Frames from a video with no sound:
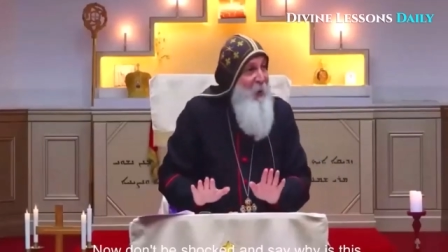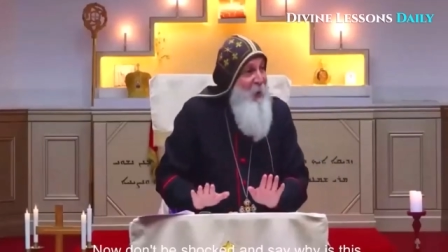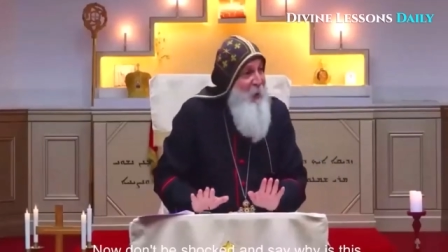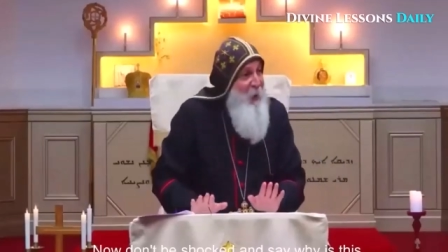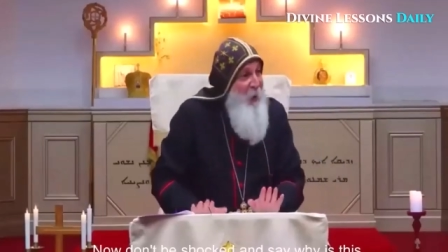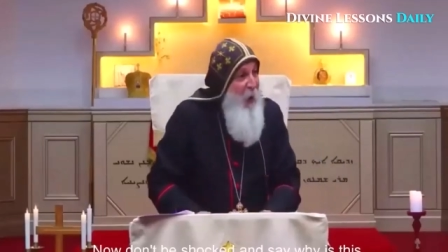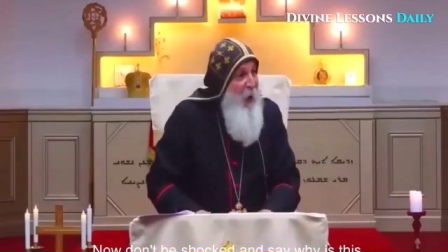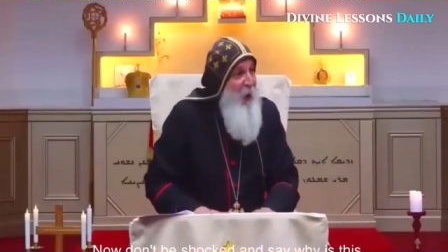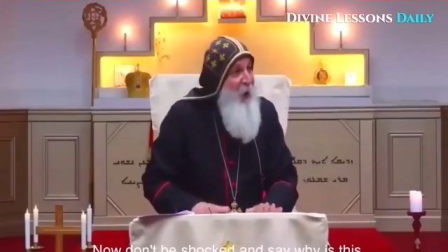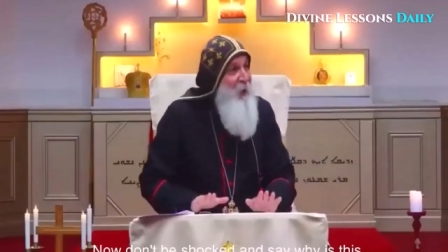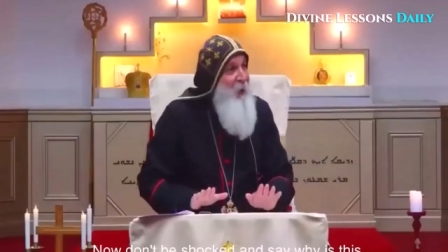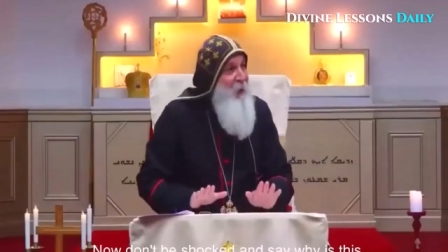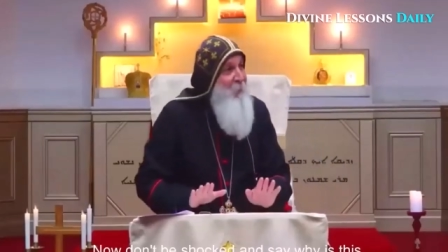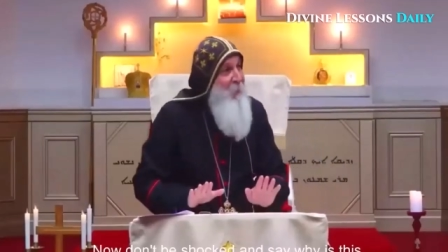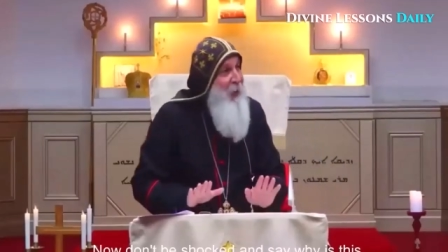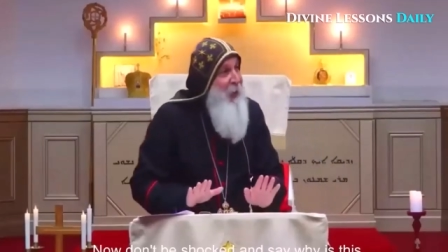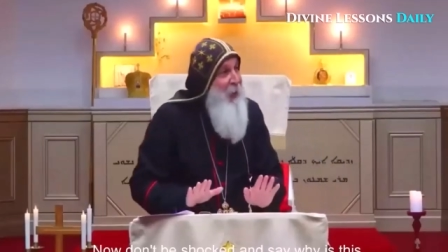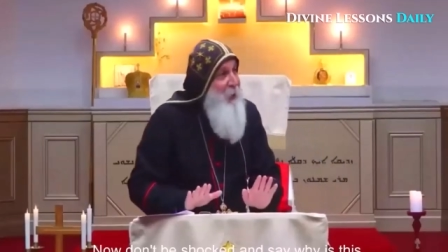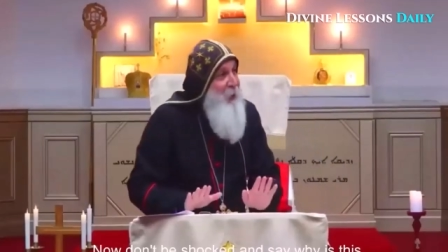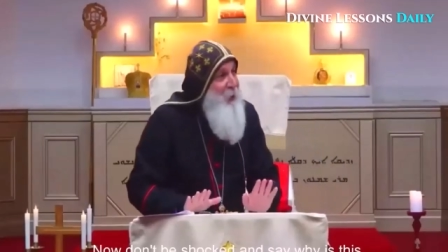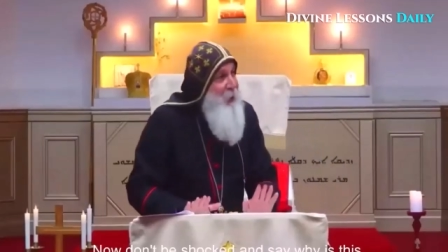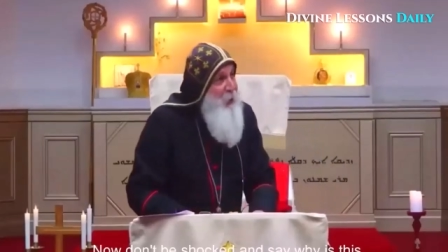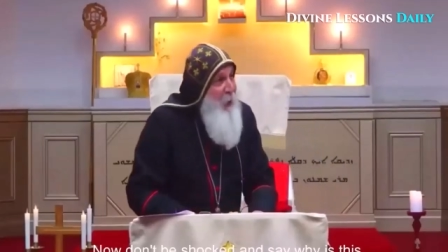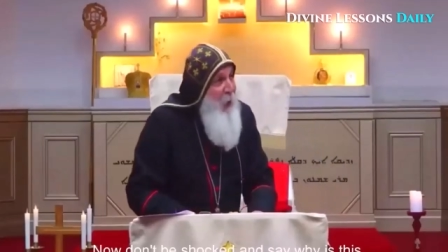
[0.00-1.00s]
don't
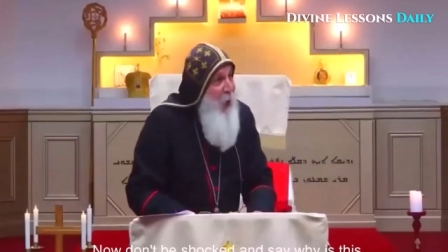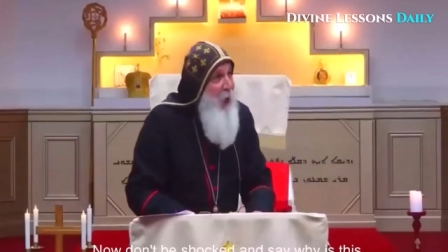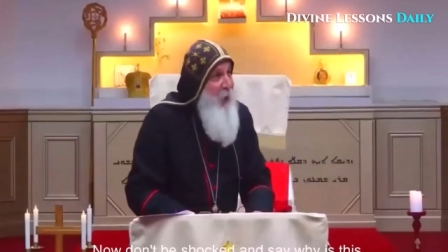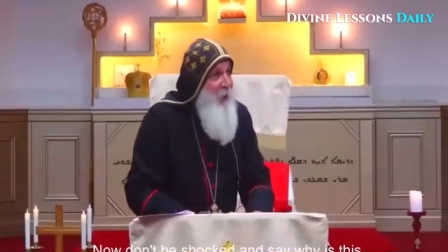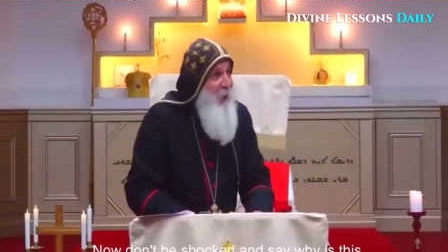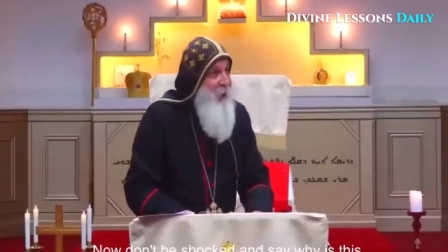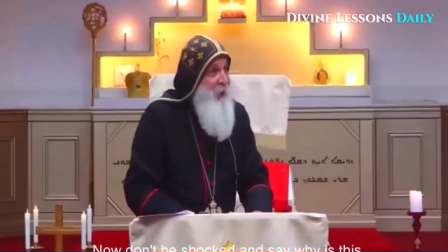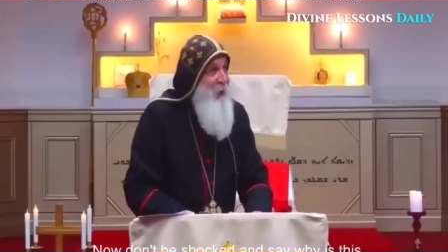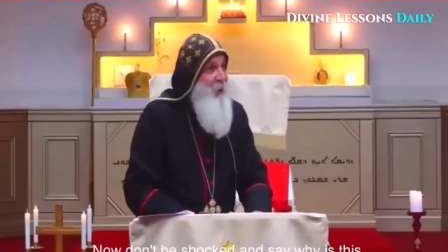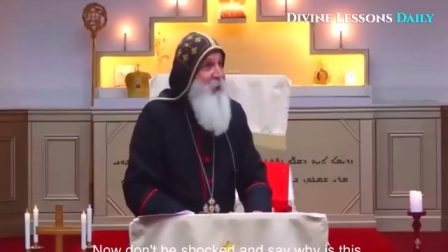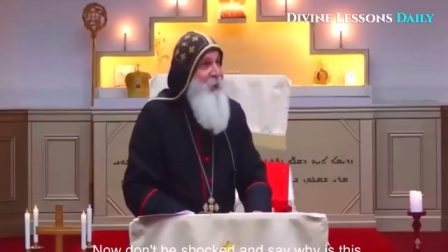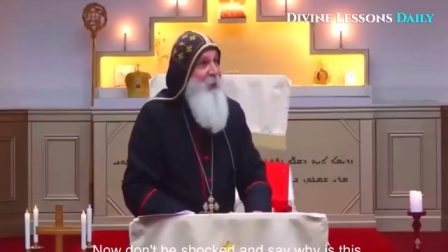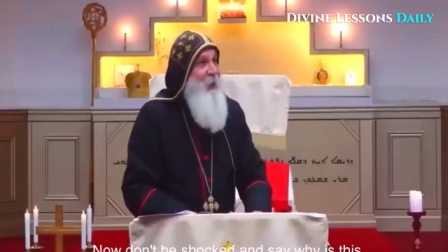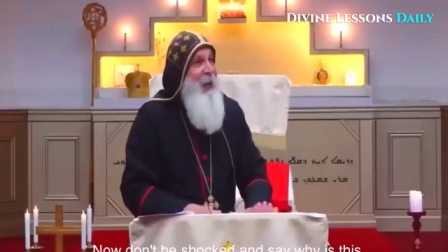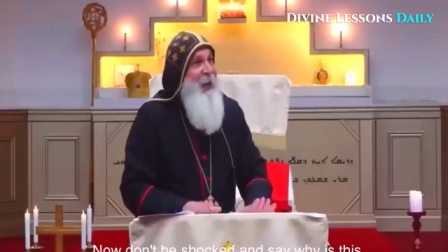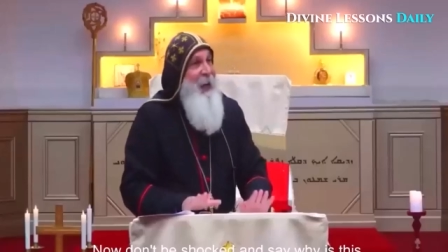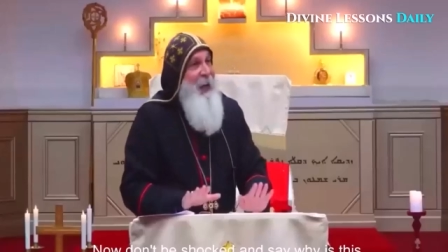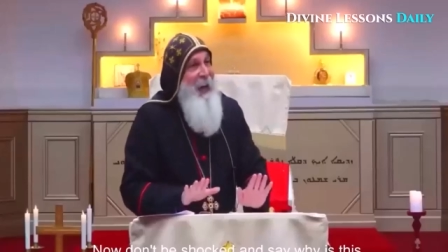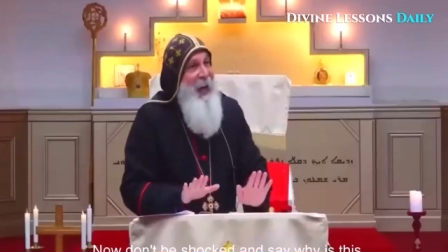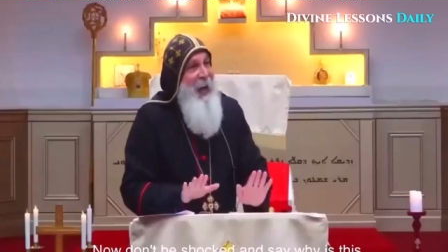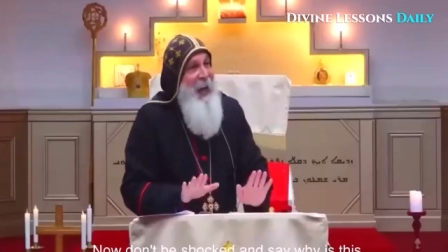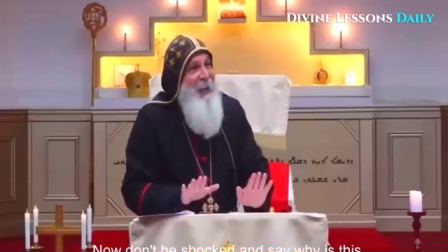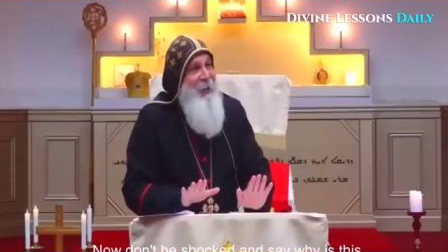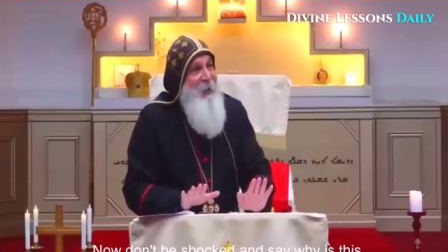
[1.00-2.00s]
be shocked
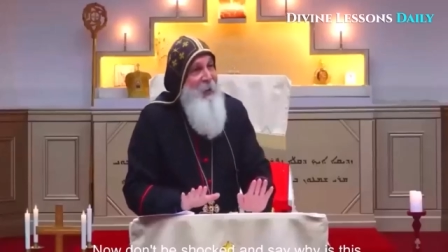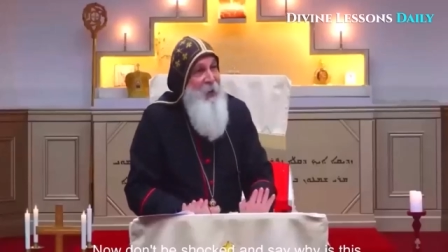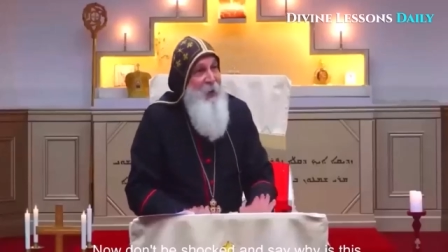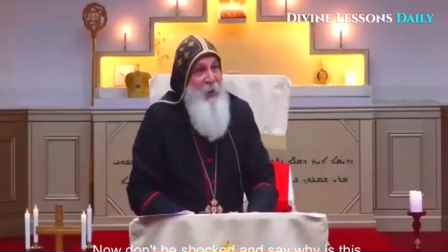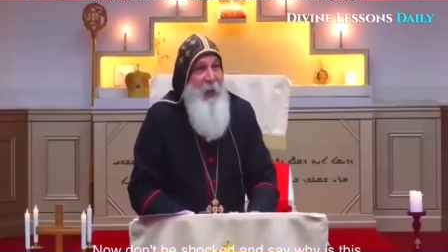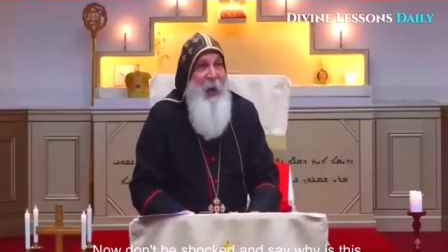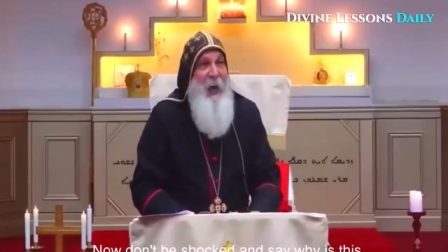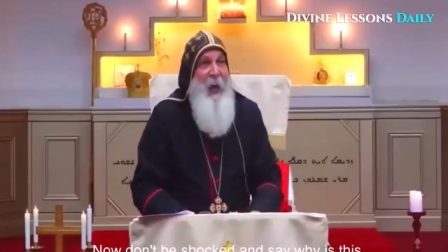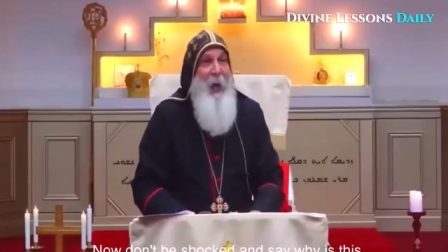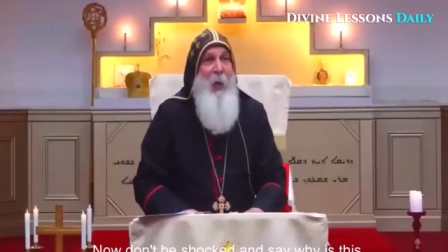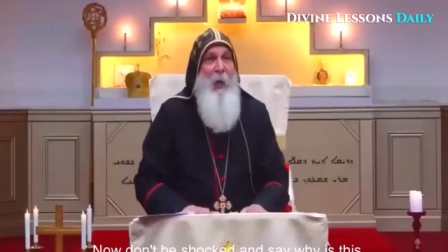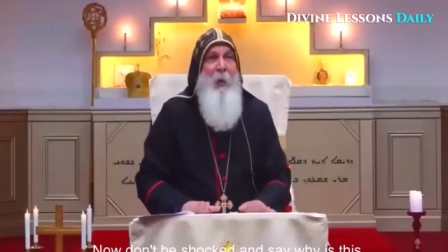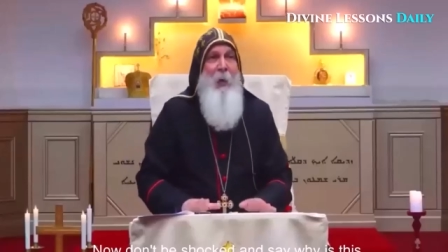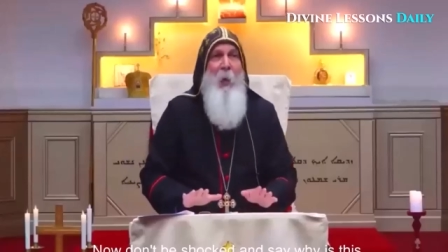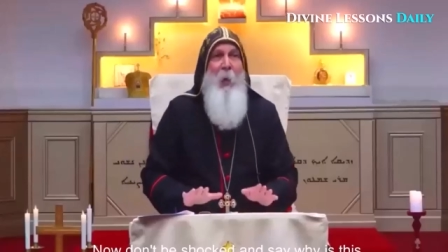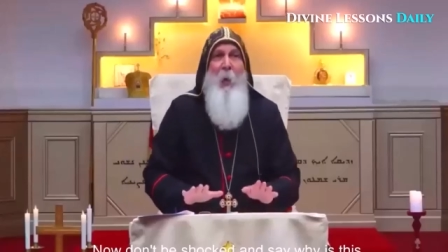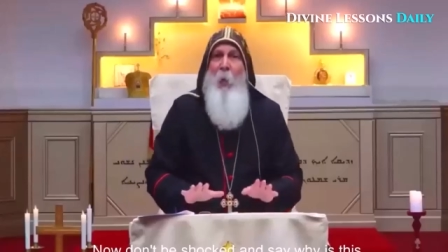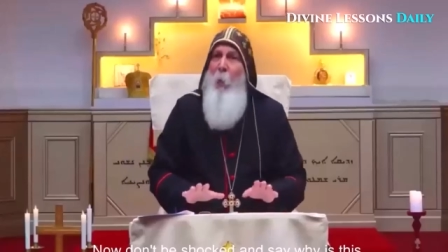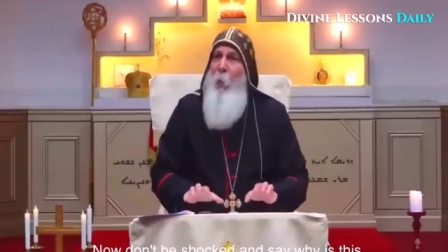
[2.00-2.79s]
and say,